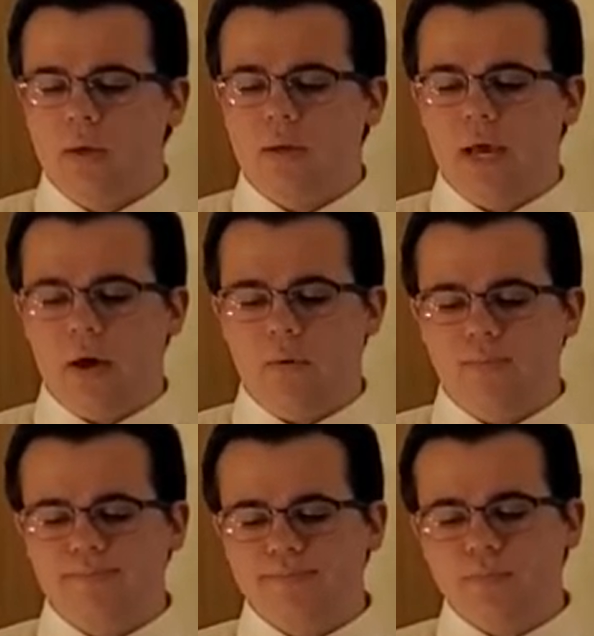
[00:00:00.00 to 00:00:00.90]
Now,
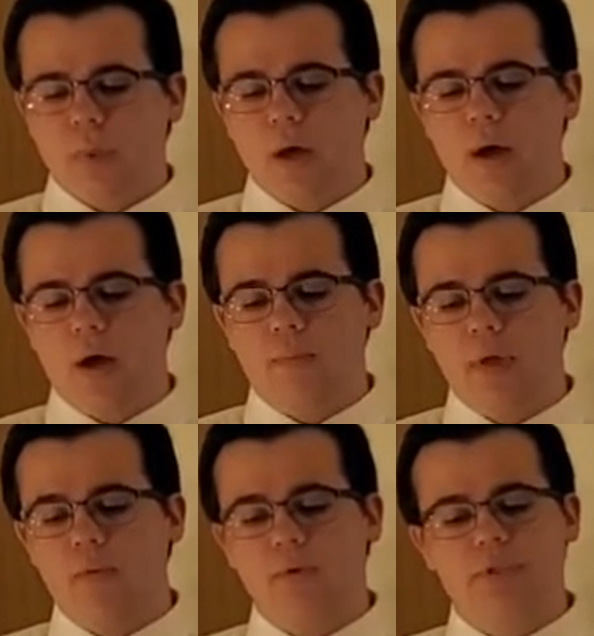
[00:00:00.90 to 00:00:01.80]

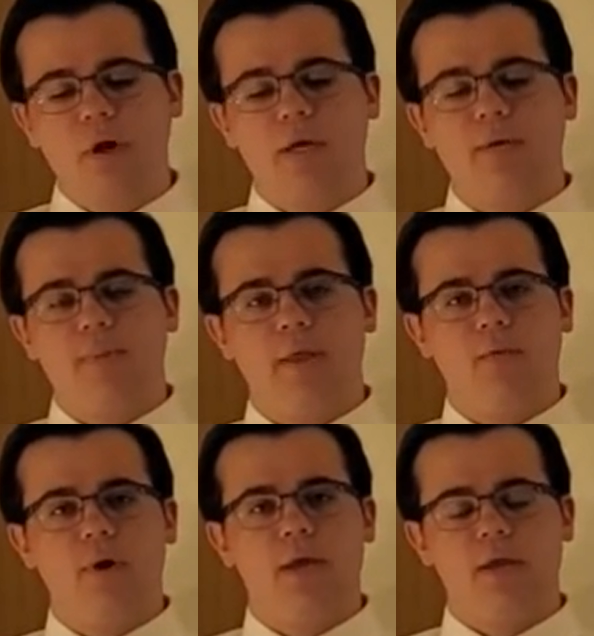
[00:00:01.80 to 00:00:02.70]
and we're talking, by the
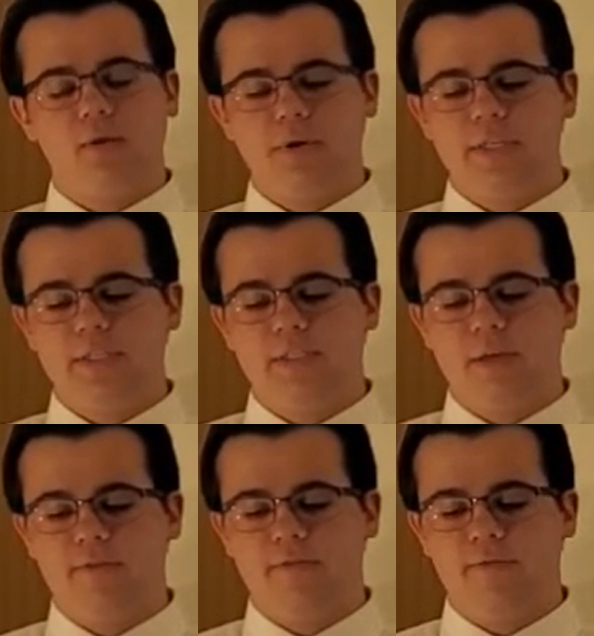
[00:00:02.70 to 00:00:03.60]
way, increases
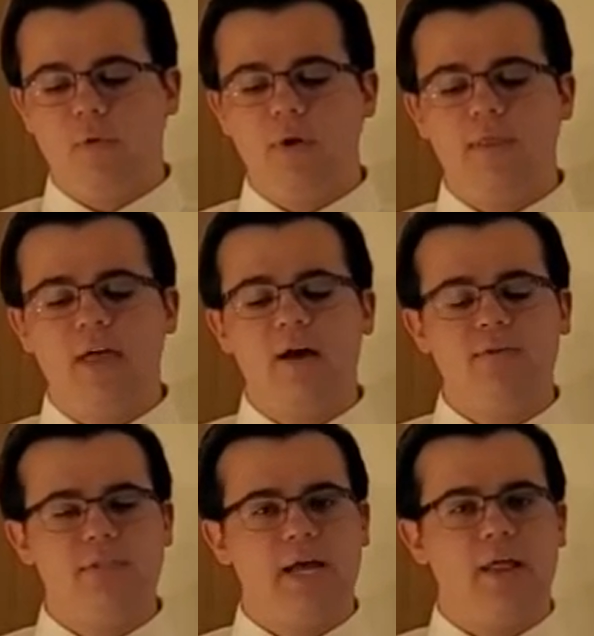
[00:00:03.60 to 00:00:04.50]
of
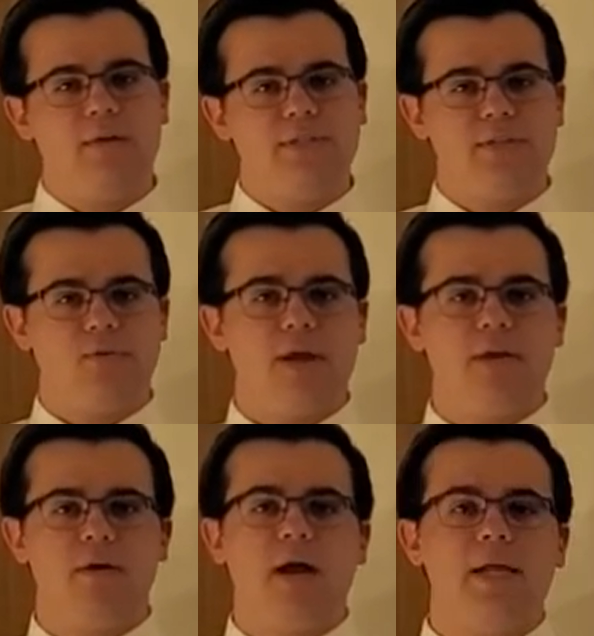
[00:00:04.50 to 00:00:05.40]
$40,000 and
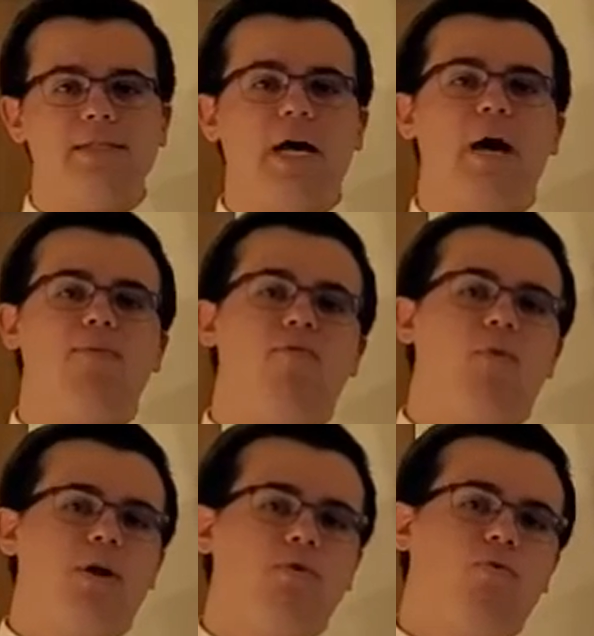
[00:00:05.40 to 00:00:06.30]
greater on top of
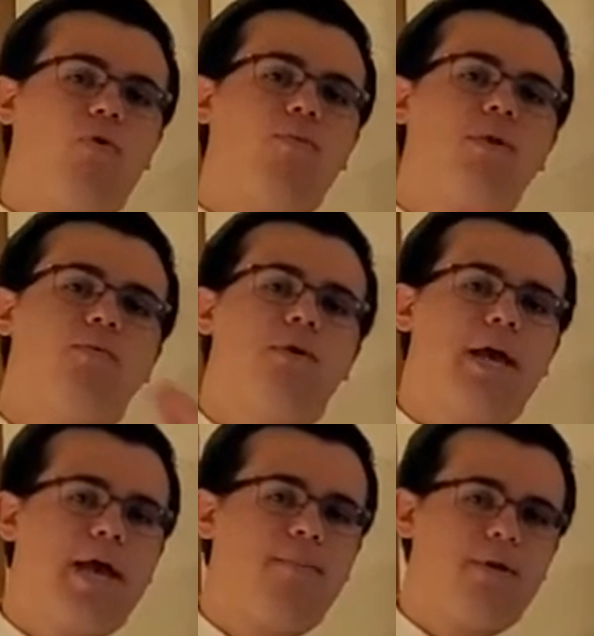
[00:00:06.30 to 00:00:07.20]
what normally would
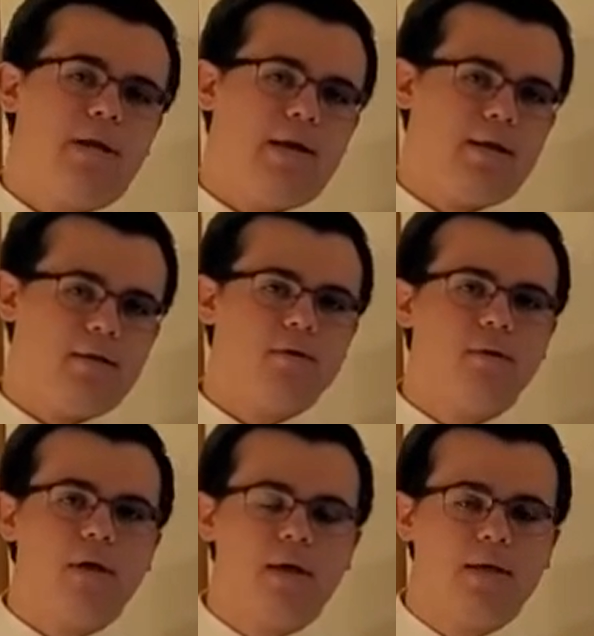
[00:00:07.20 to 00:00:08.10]
happen at
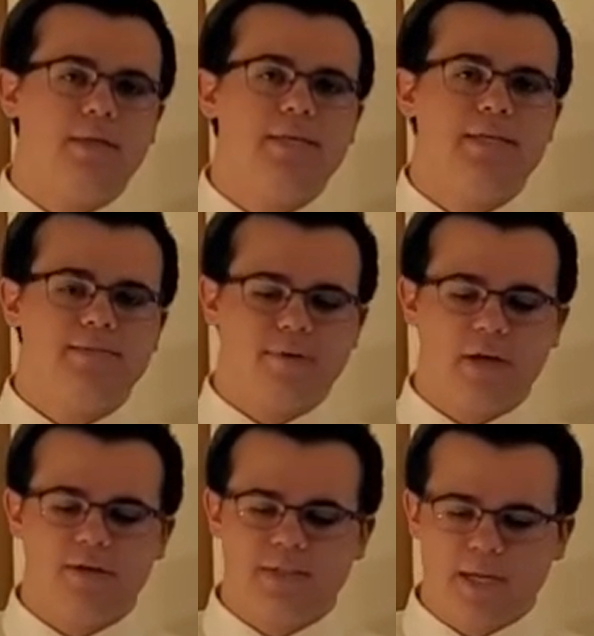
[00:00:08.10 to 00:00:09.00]
an intensive
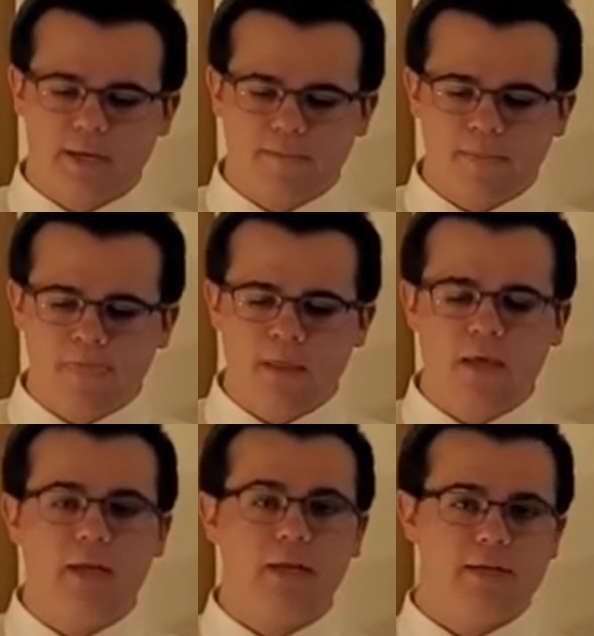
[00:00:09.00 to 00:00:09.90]
care setting,
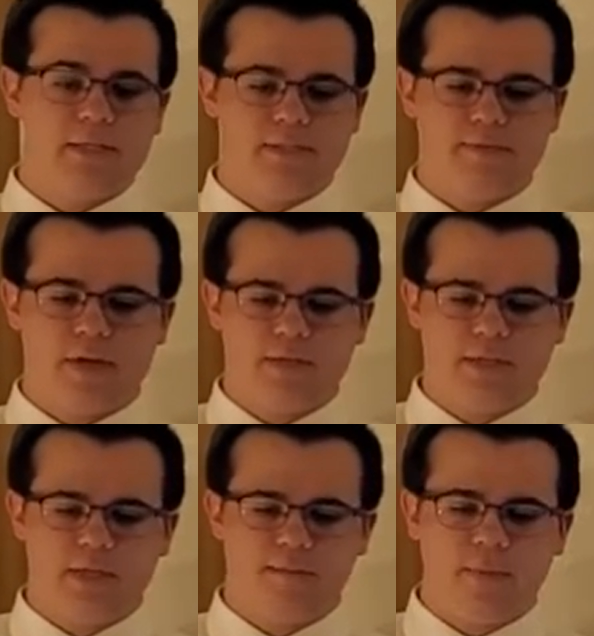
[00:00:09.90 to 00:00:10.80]
in an intensive care setting.